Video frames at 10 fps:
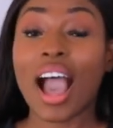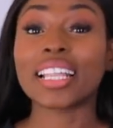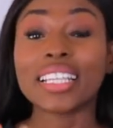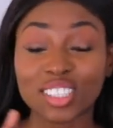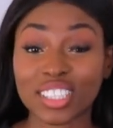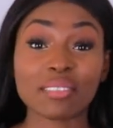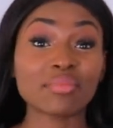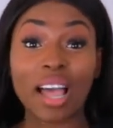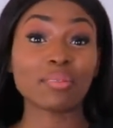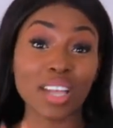I literally,
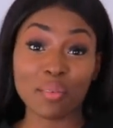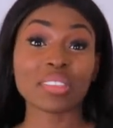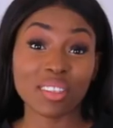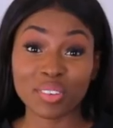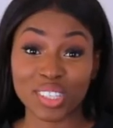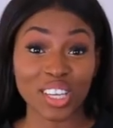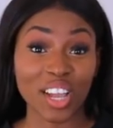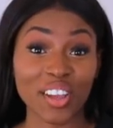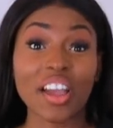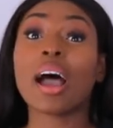I'm, I'm done with the
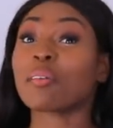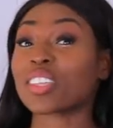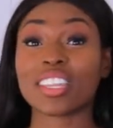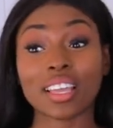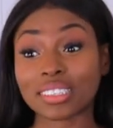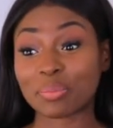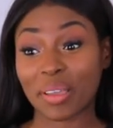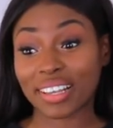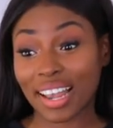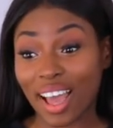video. I'm gonna go to
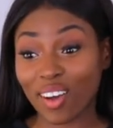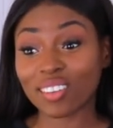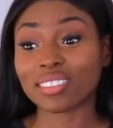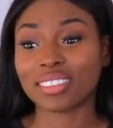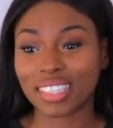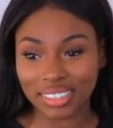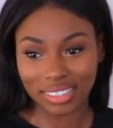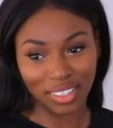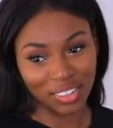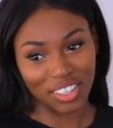bed now. This
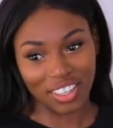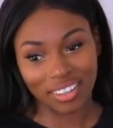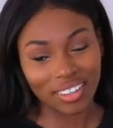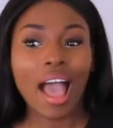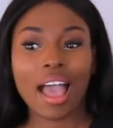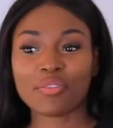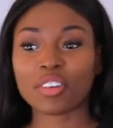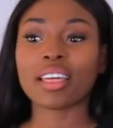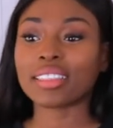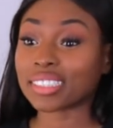is so cute. I
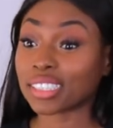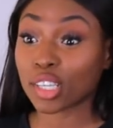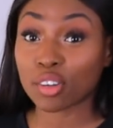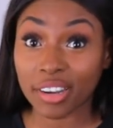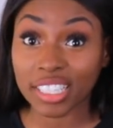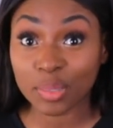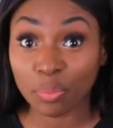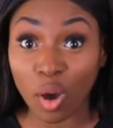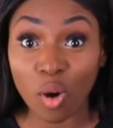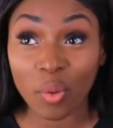feel like this is a great
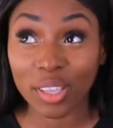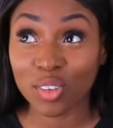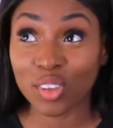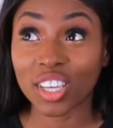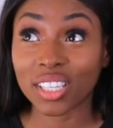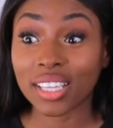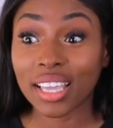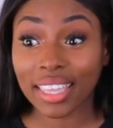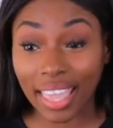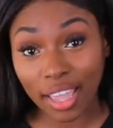spot where you could
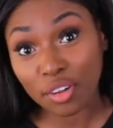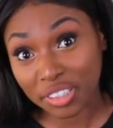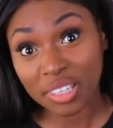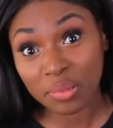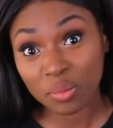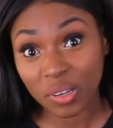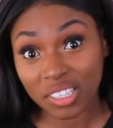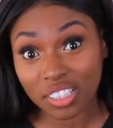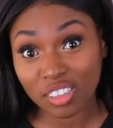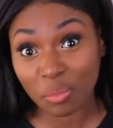get Christmas
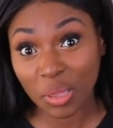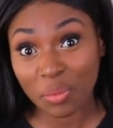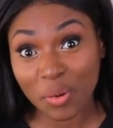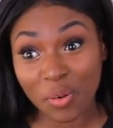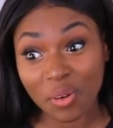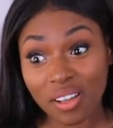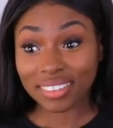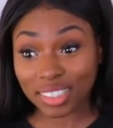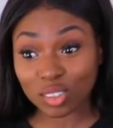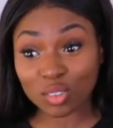presents for people.
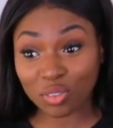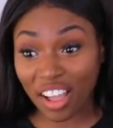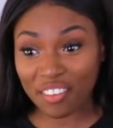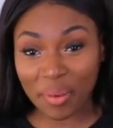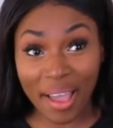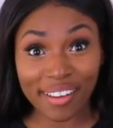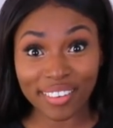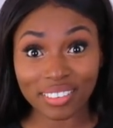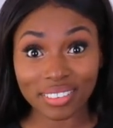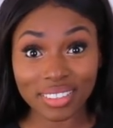This was five
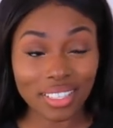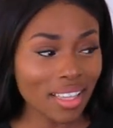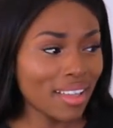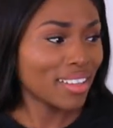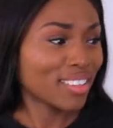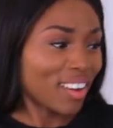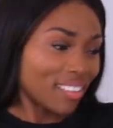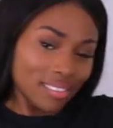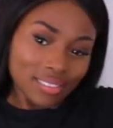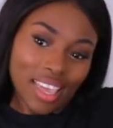pounds.
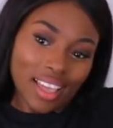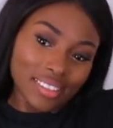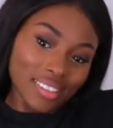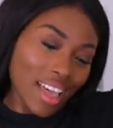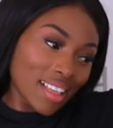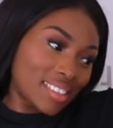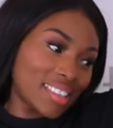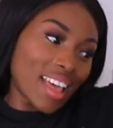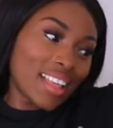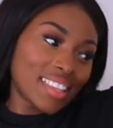Yes, yes, yes,